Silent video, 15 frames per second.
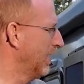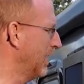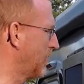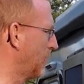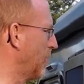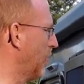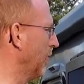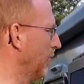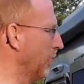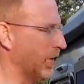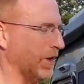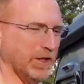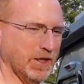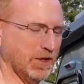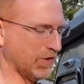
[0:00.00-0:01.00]
It's going to
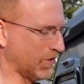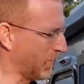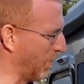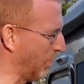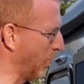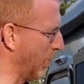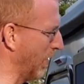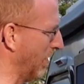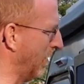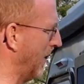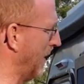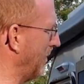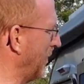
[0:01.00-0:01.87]
run in somewhere,